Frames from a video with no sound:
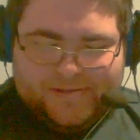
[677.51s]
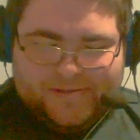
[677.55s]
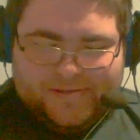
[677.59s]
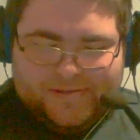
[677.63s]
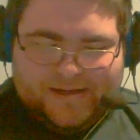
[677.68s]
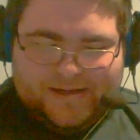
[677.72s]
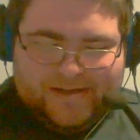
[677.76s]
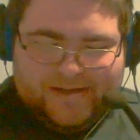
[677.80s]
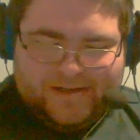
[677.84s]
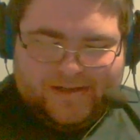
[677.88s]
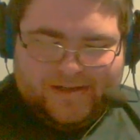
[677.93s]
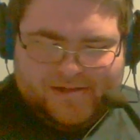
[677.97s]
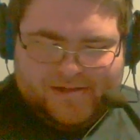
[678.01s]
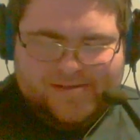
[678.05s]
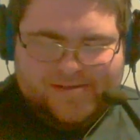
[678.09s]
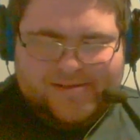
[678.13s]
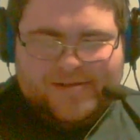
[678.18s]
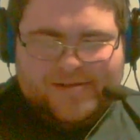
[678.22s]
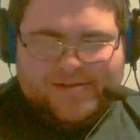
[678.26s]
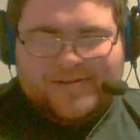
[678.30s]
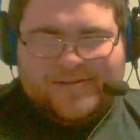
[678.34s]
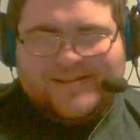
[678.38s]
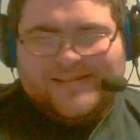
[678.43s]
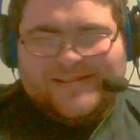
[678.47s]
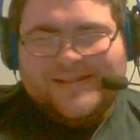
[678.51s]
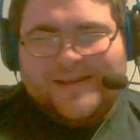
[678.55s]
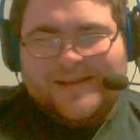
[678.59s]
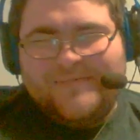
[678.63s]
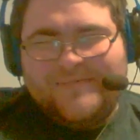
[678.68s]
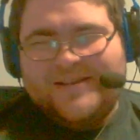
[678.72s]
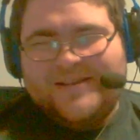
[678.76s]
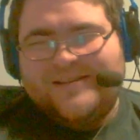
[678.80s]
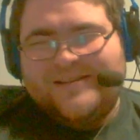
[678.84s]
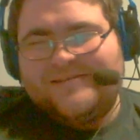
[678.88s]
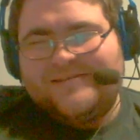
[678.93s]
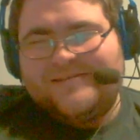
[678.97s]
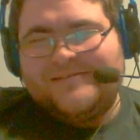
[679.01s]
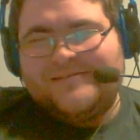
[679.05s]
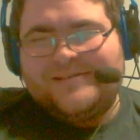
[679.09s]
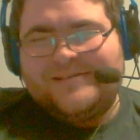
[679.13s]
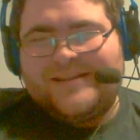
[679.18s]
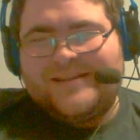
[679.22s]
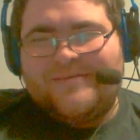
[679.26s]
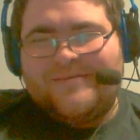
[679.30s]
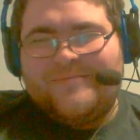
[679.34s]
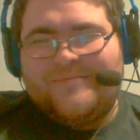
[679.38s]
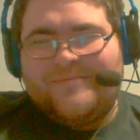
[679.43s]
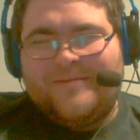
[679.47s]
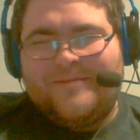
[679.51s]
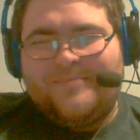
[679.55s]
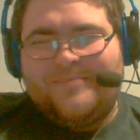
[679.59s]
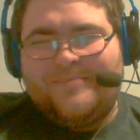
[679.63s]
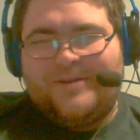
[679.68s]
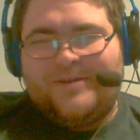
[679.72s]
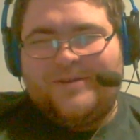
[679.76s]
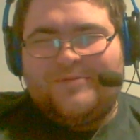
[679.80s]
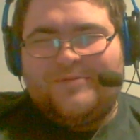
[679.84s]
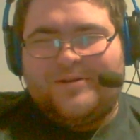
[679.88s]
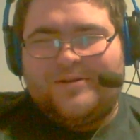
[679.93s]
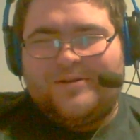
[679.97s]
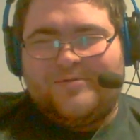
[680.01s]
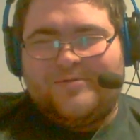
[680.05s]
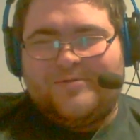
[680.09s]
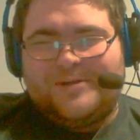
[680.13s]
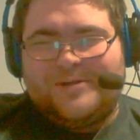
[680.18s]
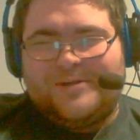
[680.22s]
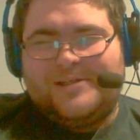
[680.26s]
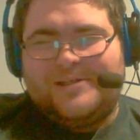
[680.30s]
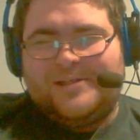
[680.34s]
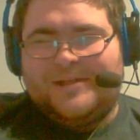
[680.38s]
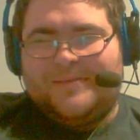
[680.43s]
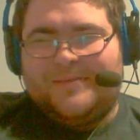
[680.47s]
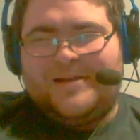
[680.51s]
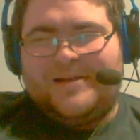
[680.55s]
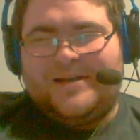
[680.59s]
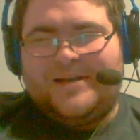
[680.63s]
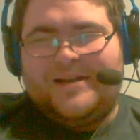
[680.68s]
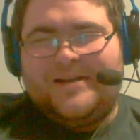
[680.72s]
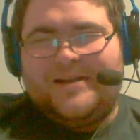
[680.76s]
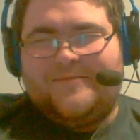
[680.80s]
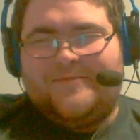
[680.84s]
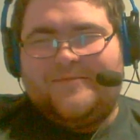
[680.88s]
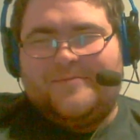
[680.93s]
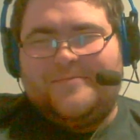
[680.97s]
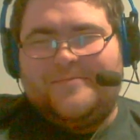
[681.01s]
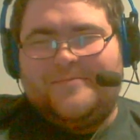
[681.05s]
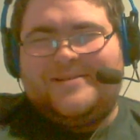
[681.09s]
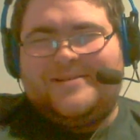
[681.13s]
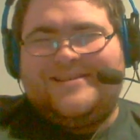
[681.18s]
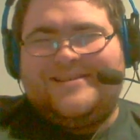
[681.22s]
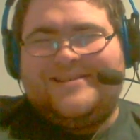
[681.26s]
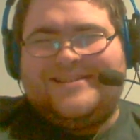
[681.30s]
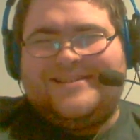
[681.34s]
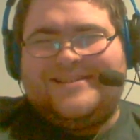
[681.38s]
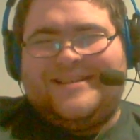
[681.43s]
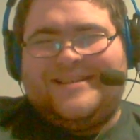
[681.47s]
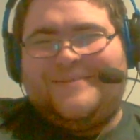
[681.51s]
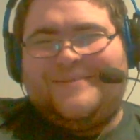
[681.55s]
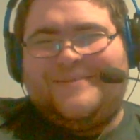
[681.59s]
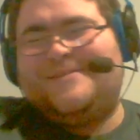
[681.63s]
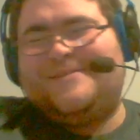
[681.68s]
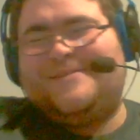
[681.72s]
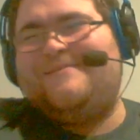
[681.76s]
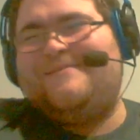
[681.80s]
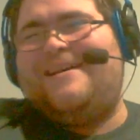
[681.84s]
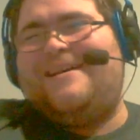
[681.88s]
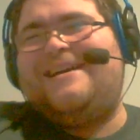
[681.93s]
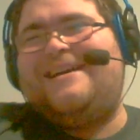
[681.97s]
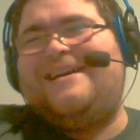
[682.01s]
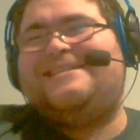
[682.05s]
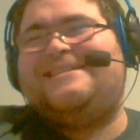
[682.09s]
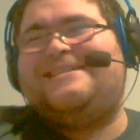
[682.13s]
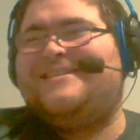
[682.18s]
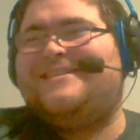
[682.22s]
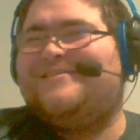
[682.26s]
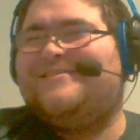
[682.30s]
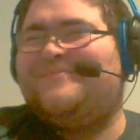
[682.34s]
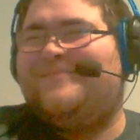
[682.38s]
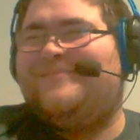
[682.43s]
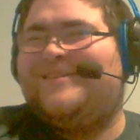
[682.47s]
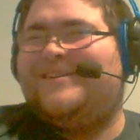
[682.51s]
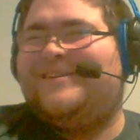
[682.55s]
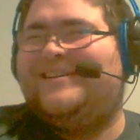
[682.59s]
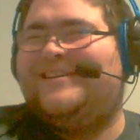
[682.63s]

The Colones, I mean, they might be one of the ones eliminated from Team SmackDown, but